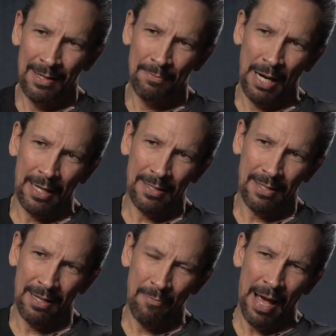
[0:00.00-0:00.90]
But
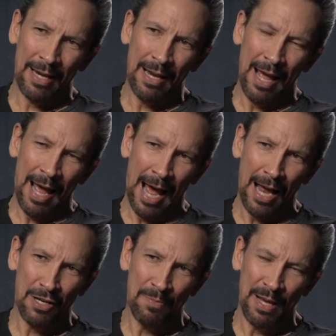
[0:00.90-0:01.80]
the men
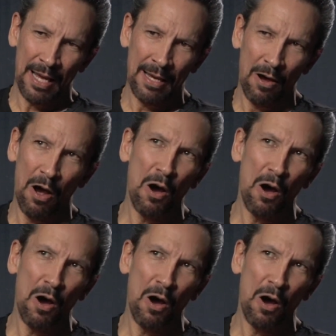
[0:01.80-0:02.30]
had to be